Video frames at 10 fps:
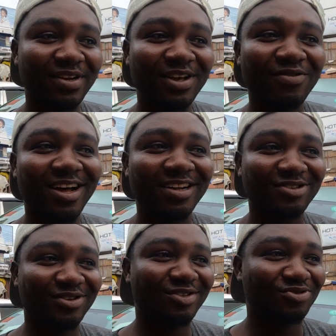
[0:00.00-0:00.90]
I will never
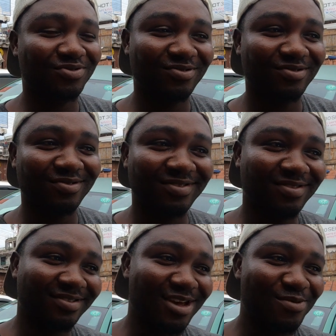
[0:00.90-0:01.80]
add such food
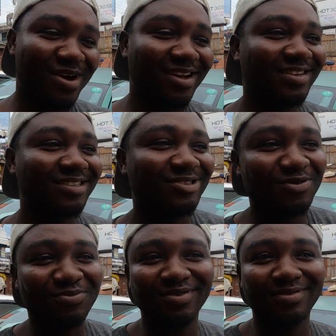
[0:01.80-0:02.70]
ever. It's
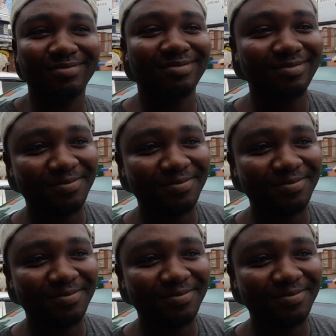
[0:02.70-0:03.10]
not possible.